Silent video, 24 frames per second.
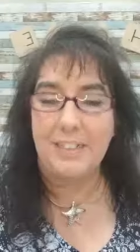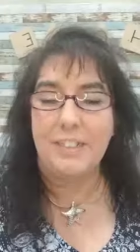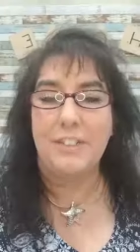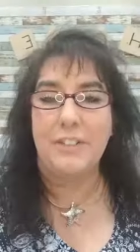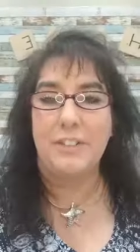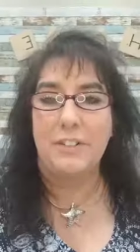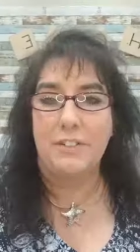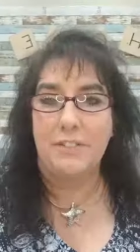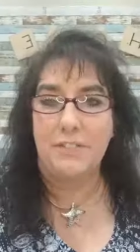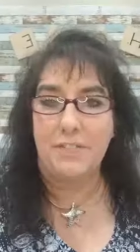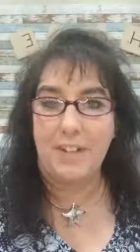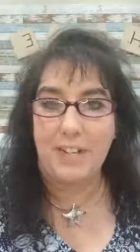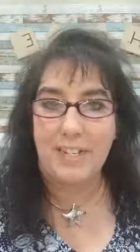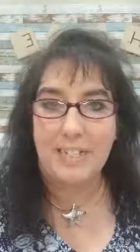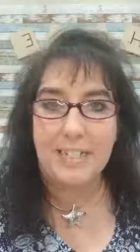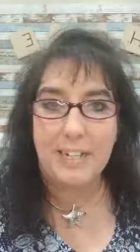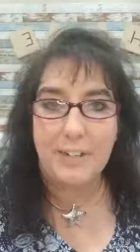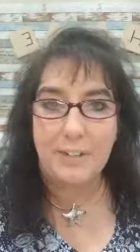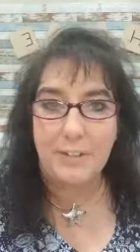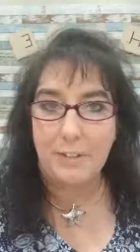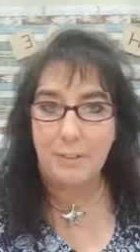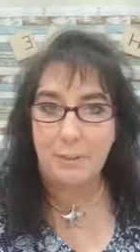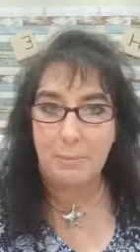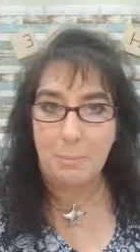you'll find
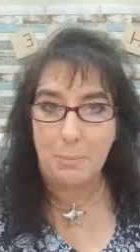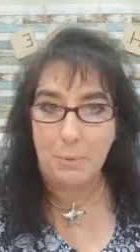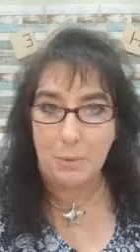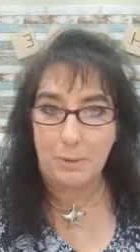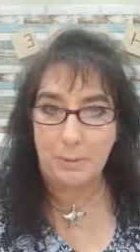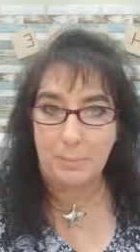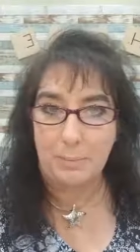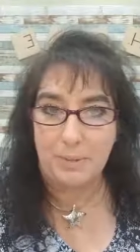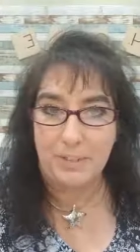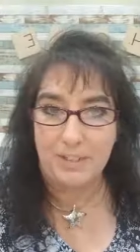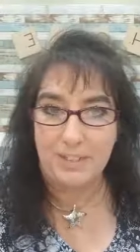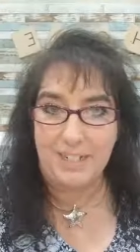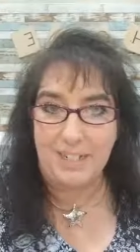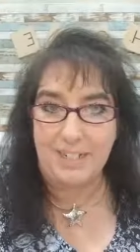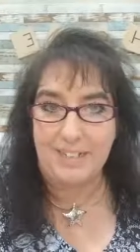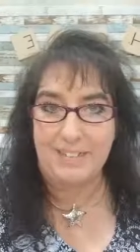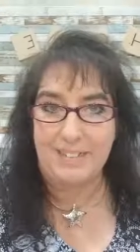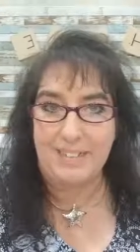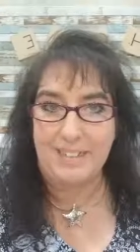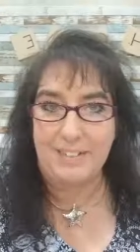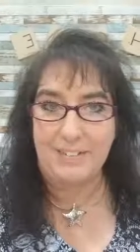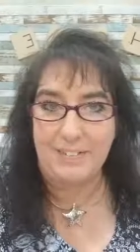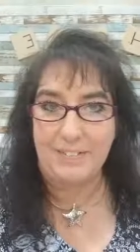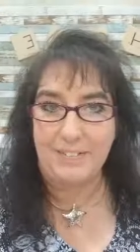out you're more
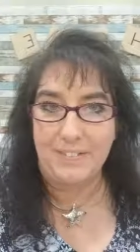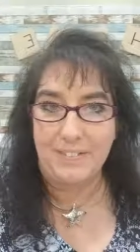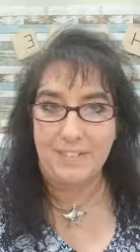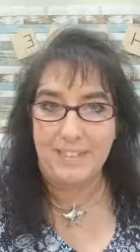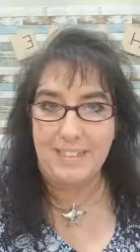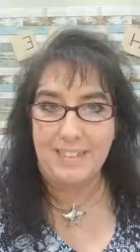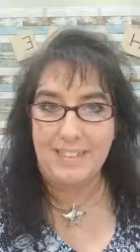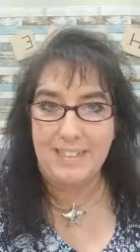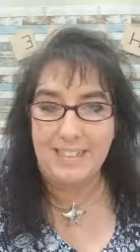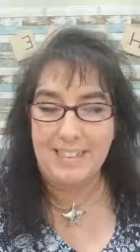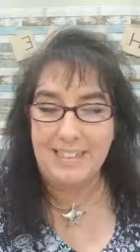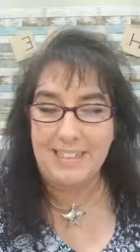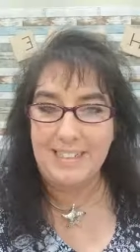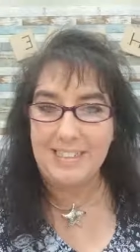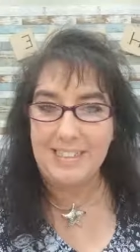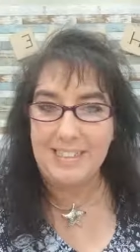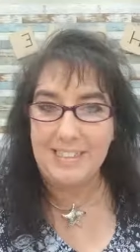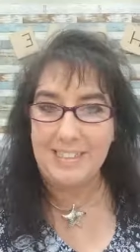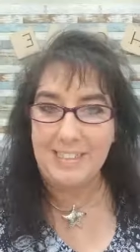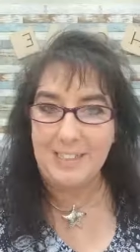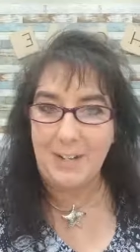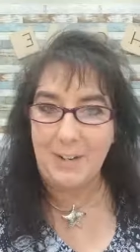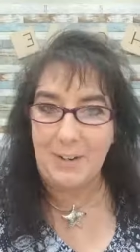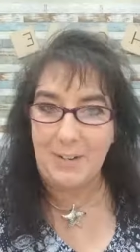productive.
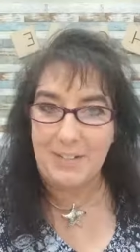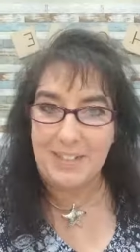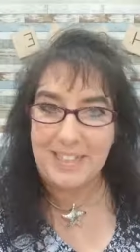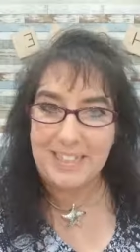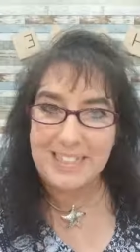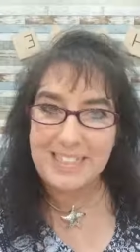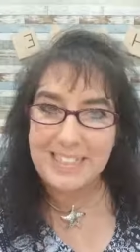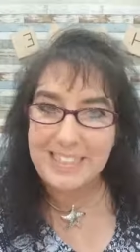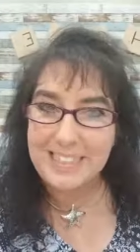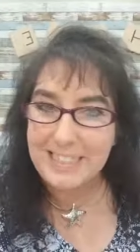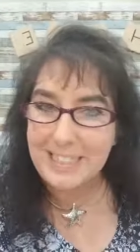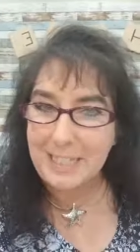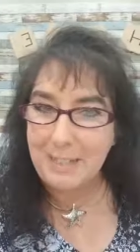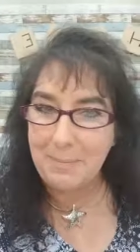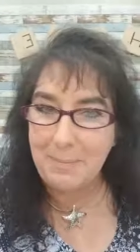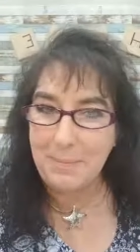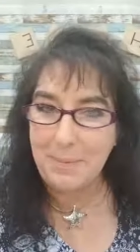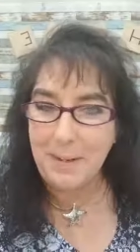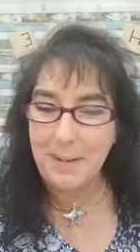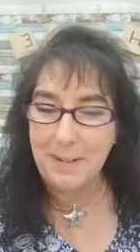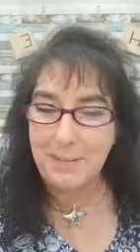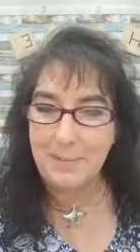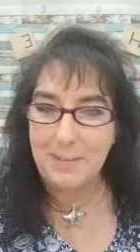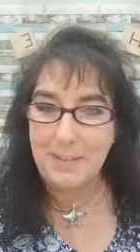So, this is Kim
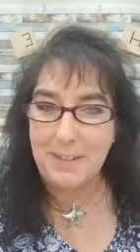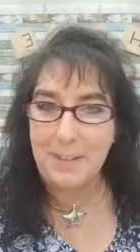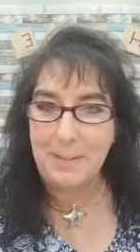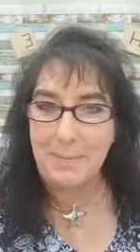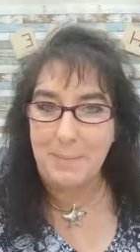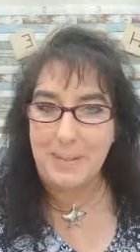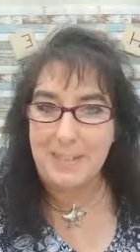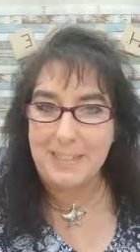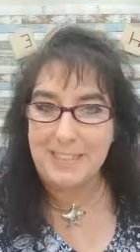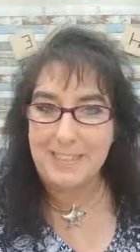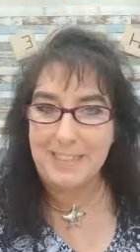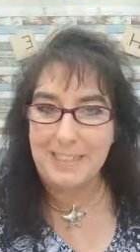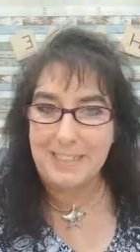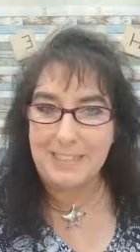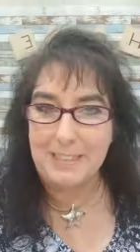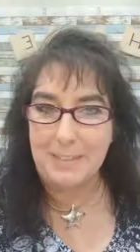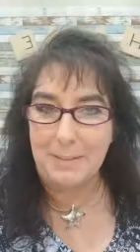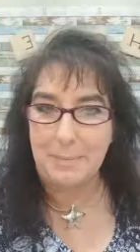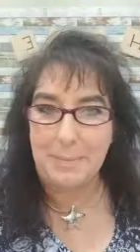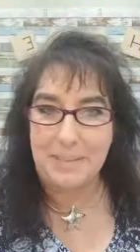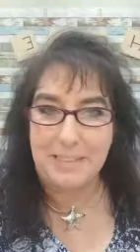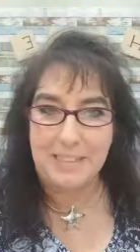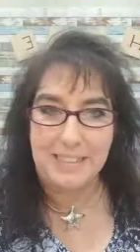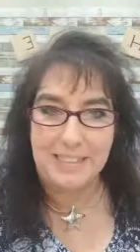White with the My Sexy
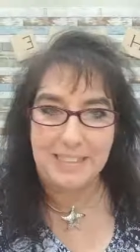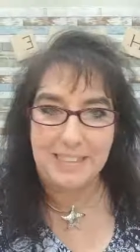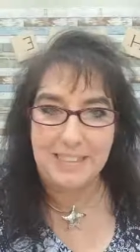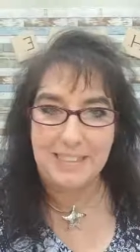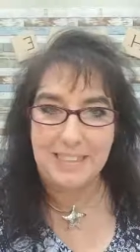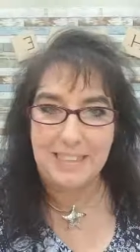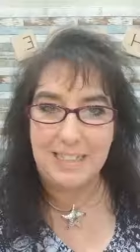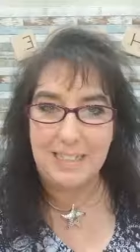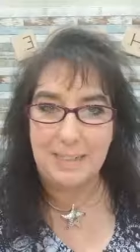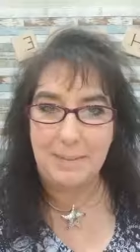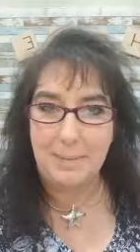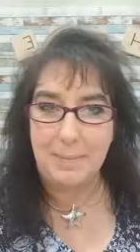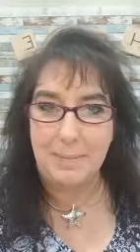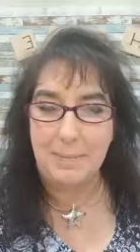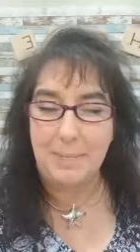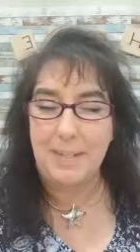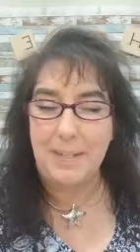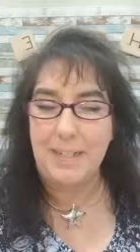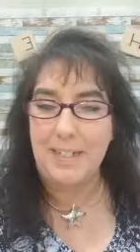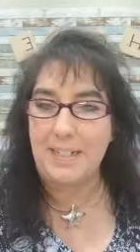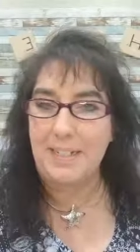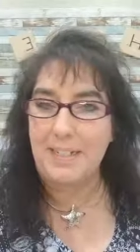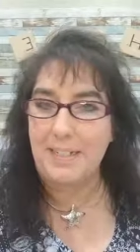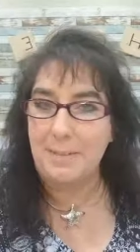Business team,
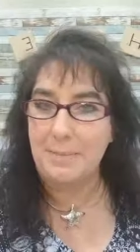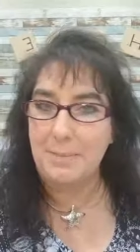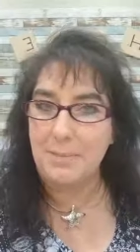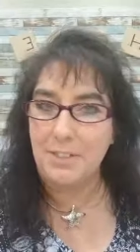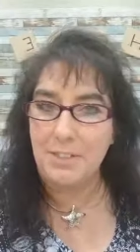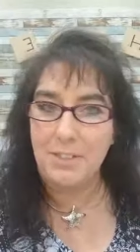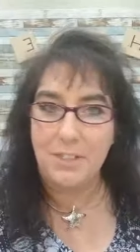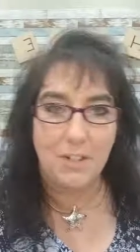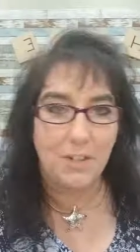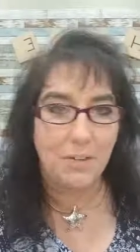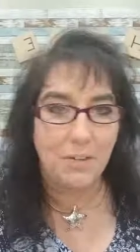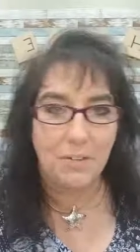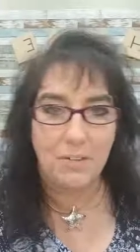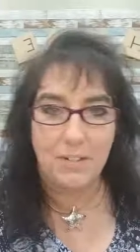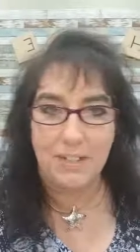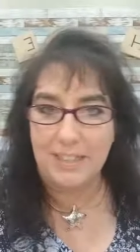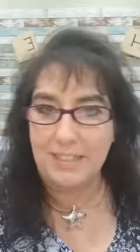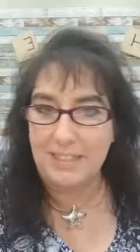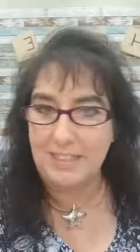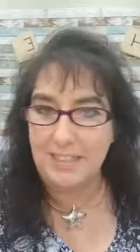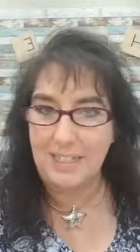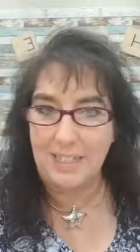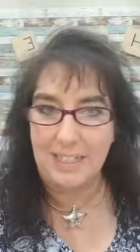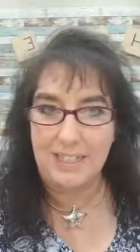and I'm so
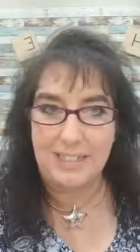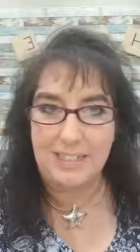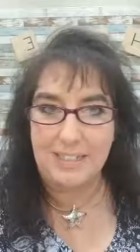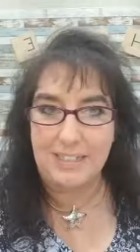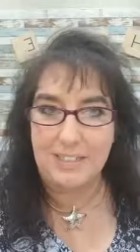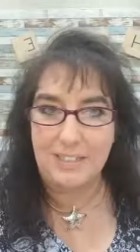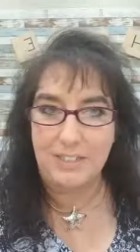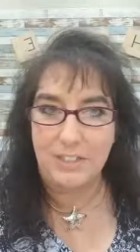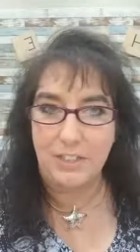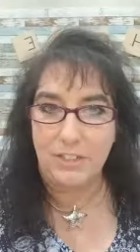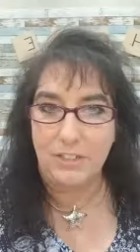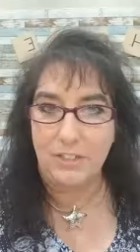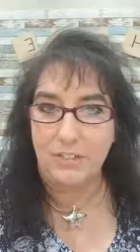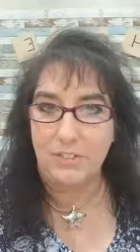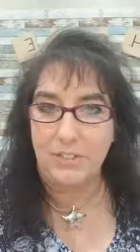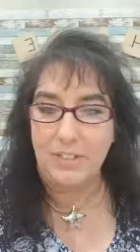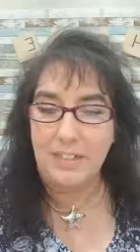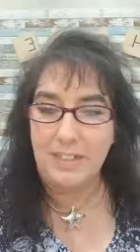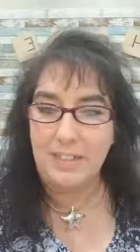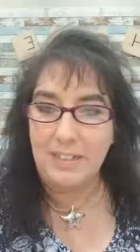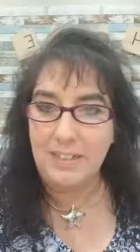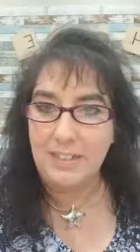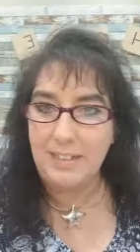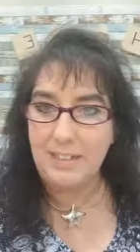excited to
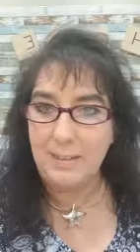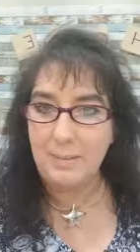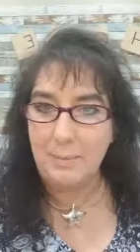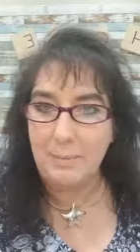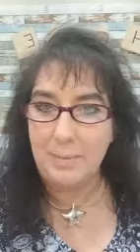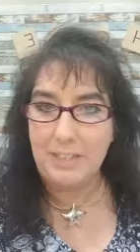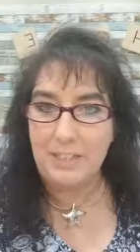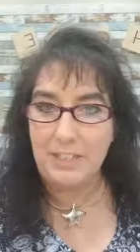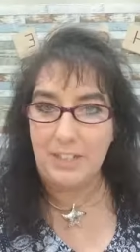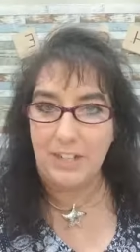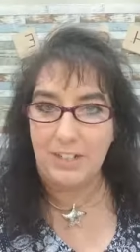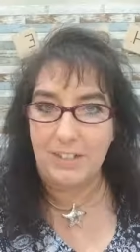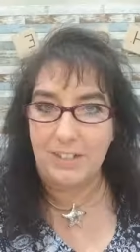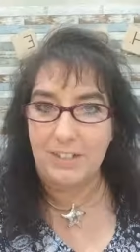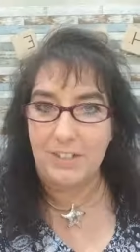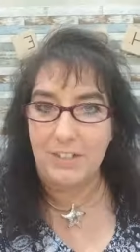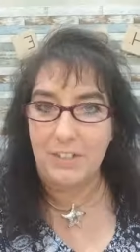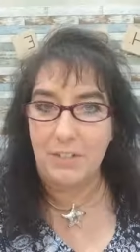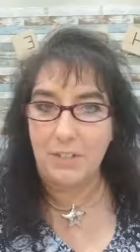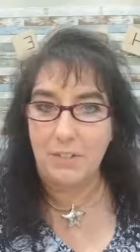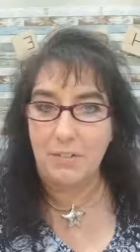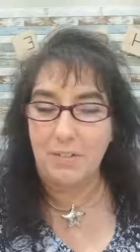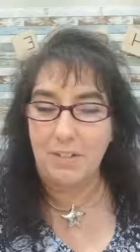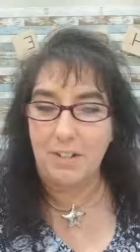be talking
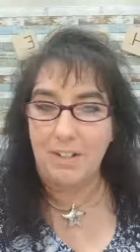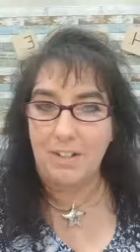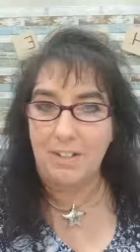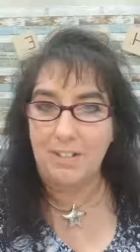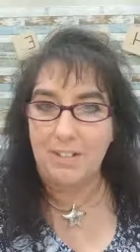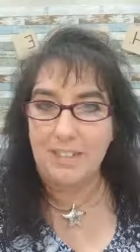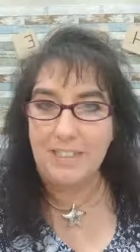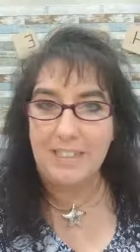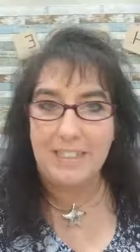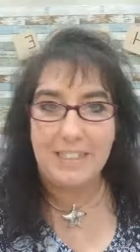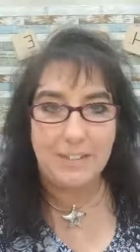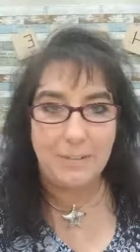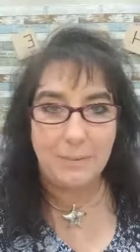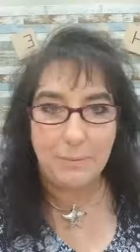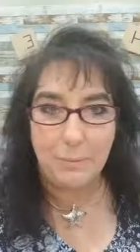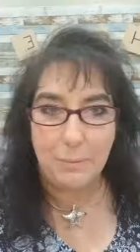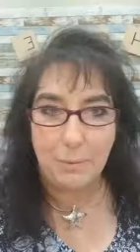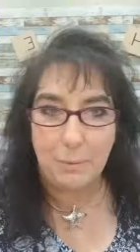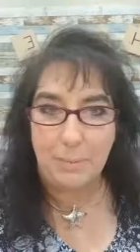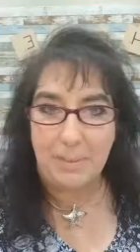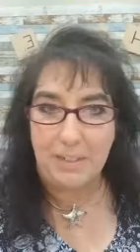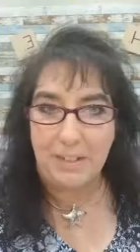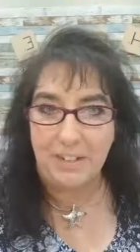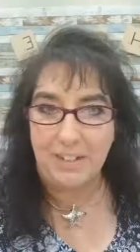to you all. We'll
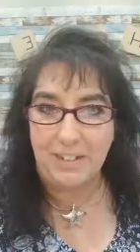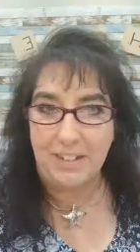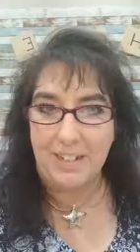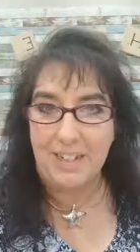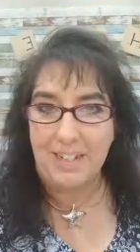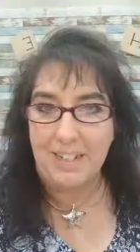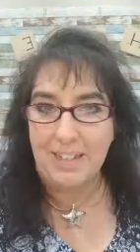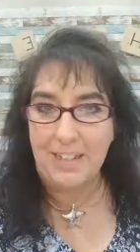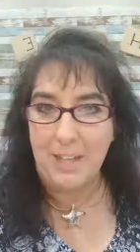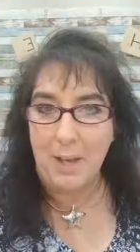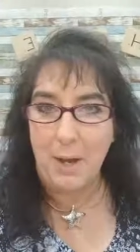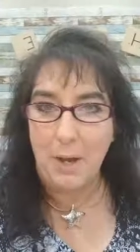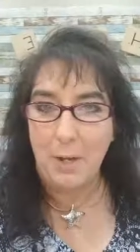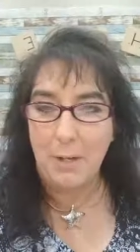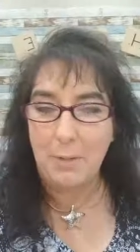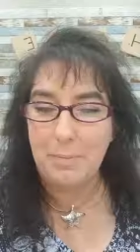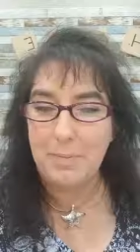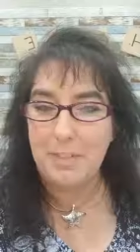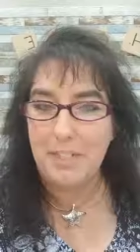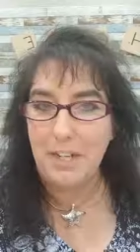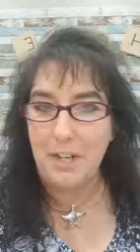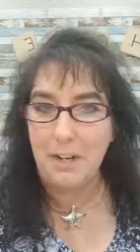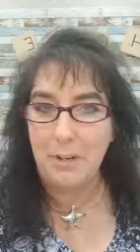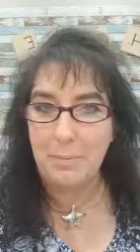be on at the Hope
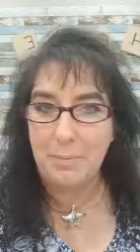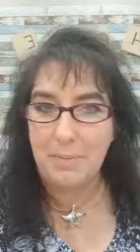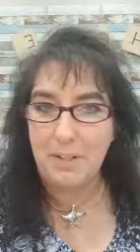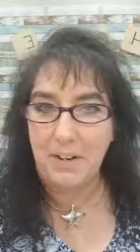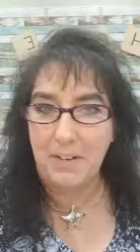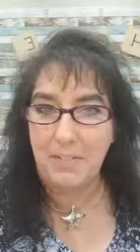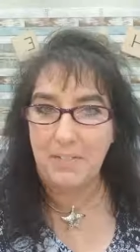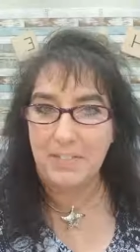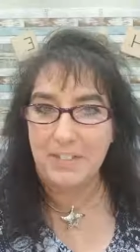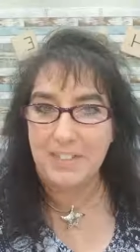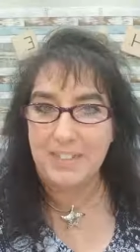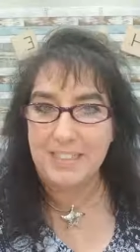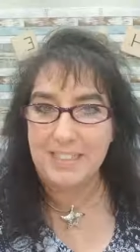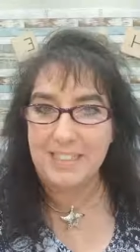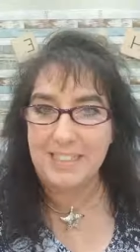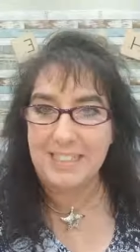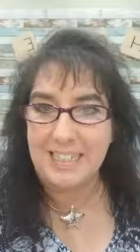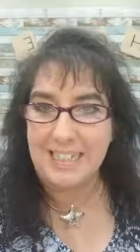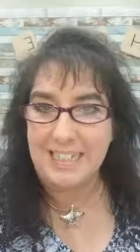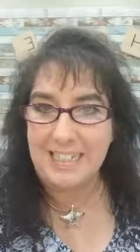to Hope conference